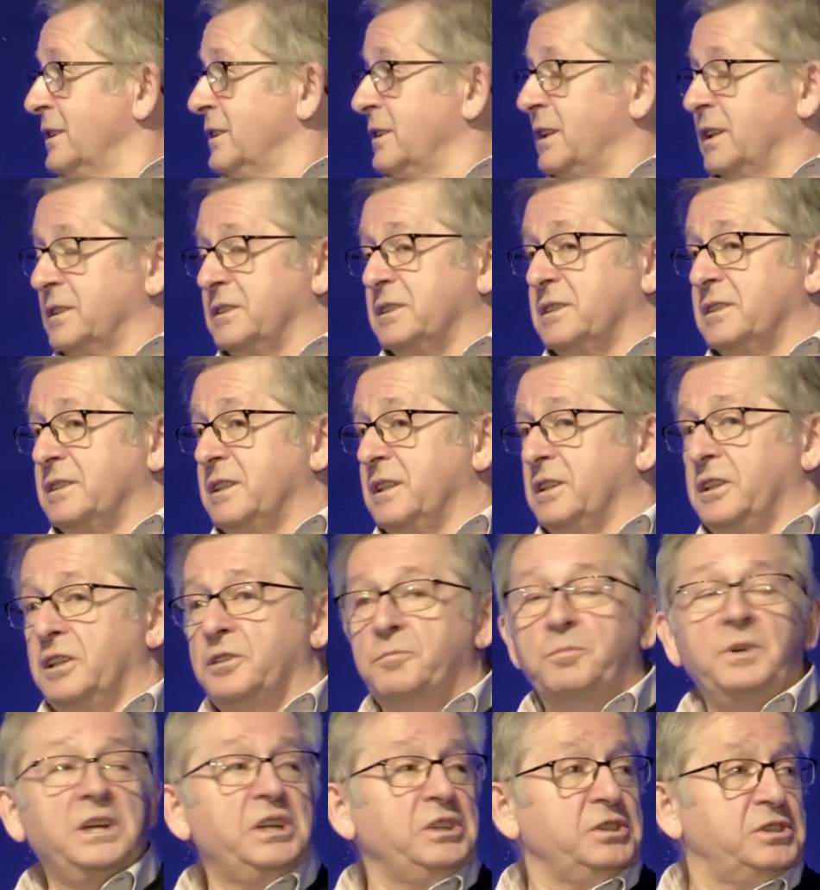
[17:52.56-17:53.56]

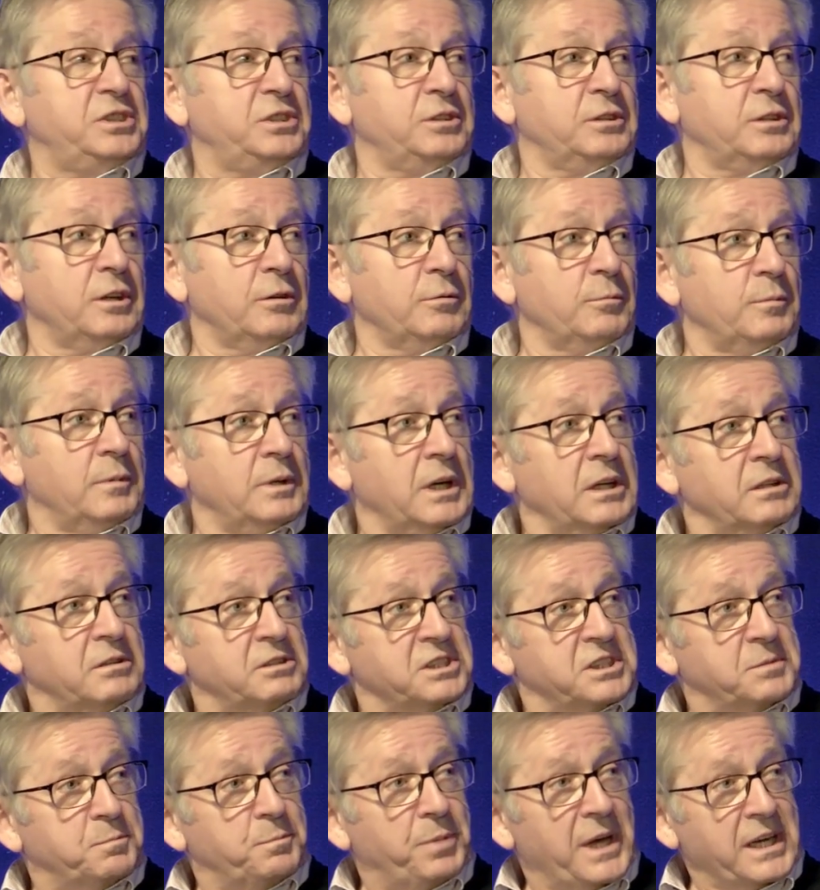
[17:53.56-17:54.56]
It means, you know, my
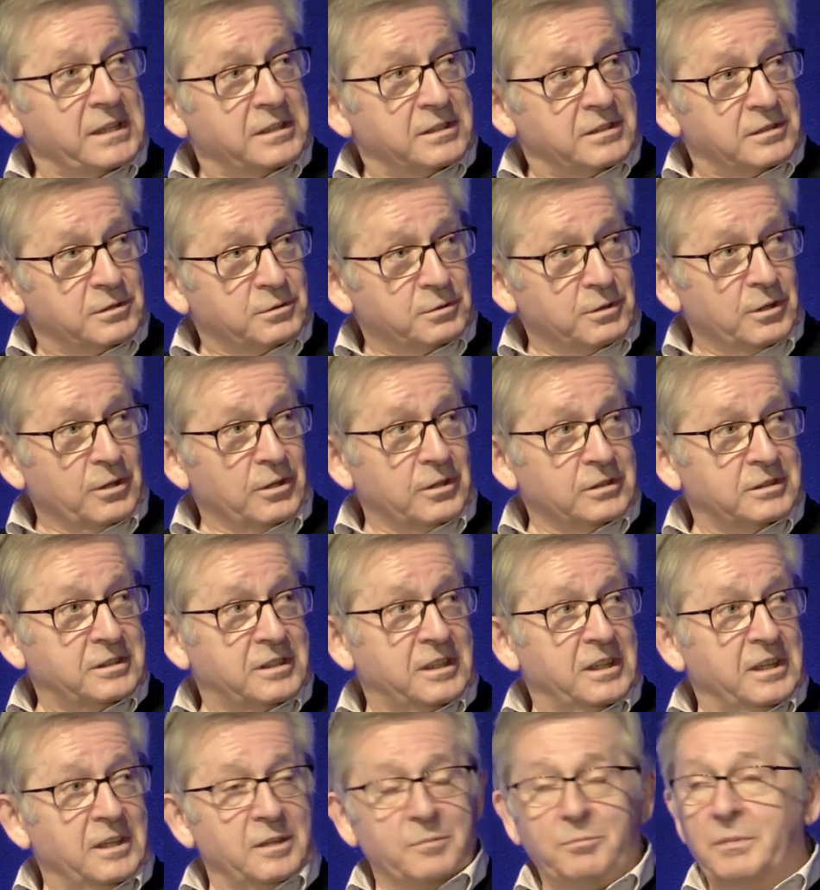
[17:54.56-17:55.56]
respect to
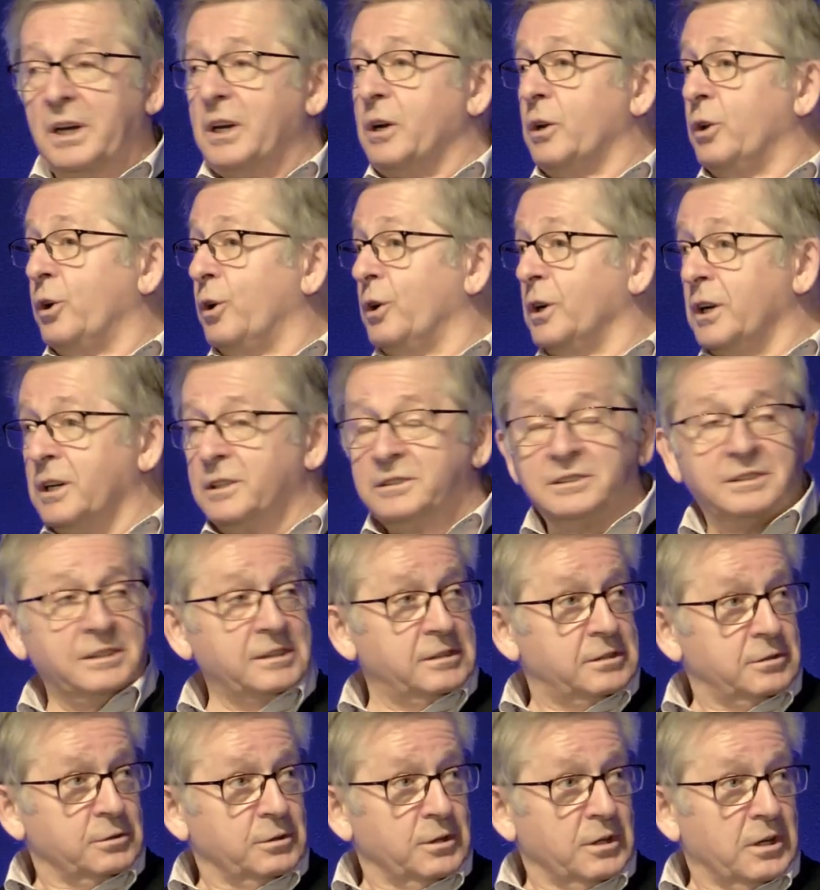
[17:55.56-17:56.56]
God, my
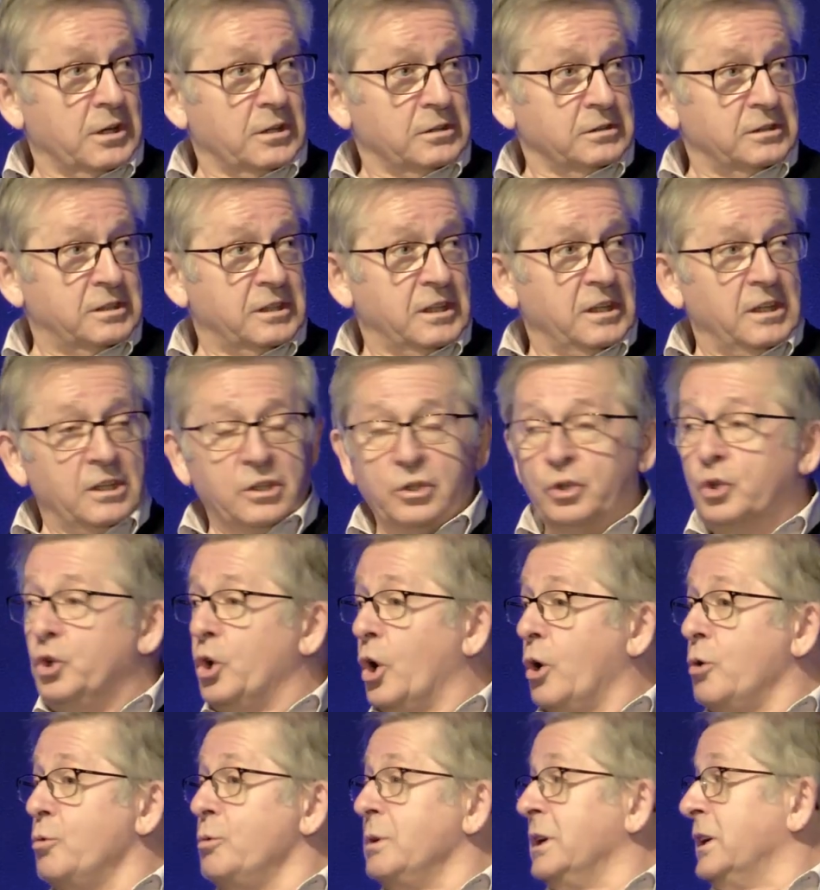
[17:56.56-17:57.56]
loyalty to God.
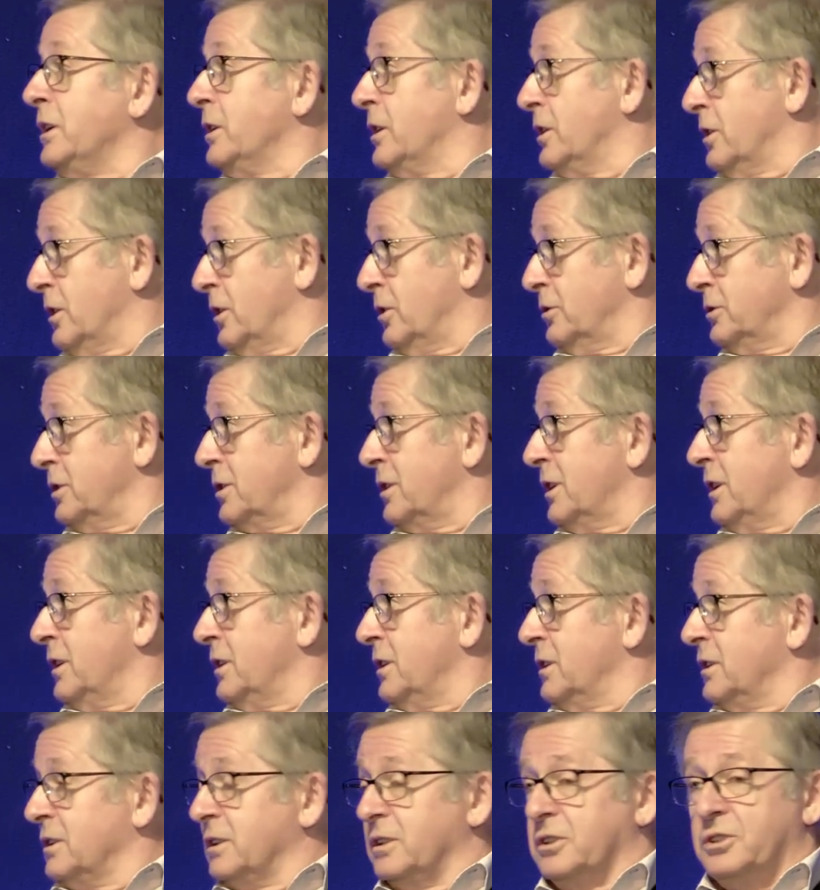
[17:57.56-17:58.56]
Knowing God
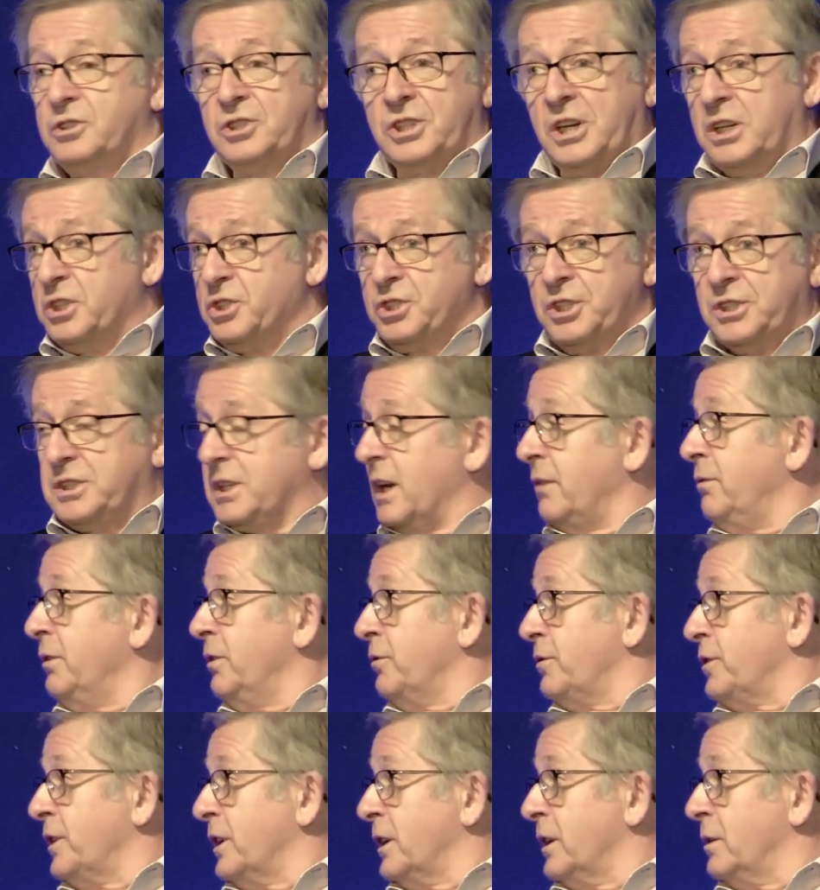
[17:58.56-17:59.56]
changes
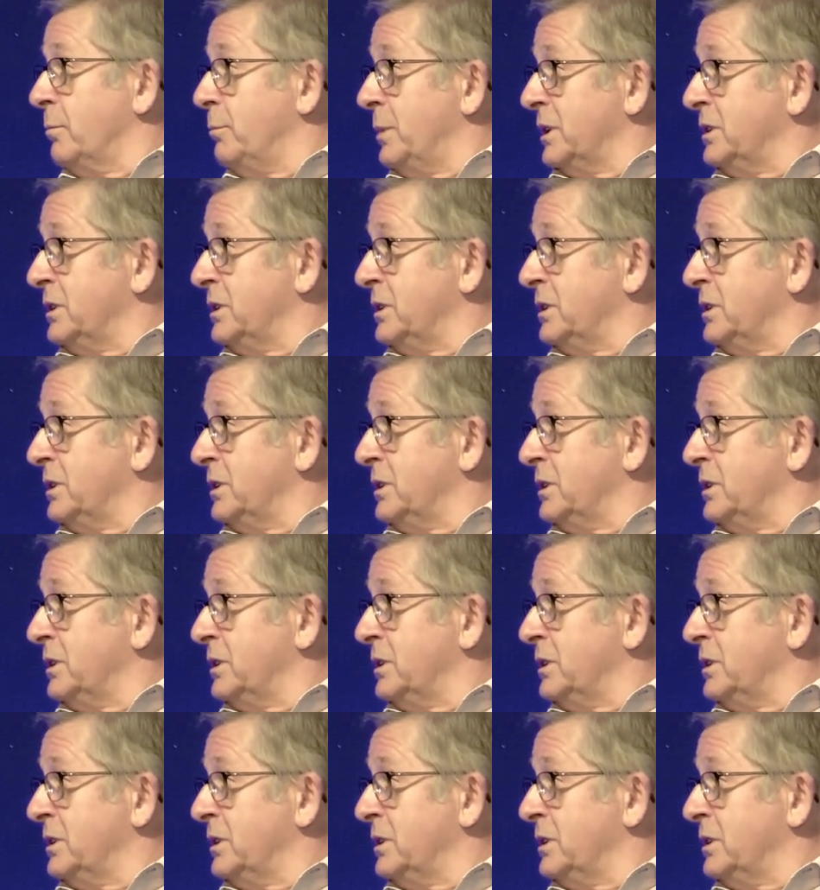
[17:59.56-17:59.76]
everything.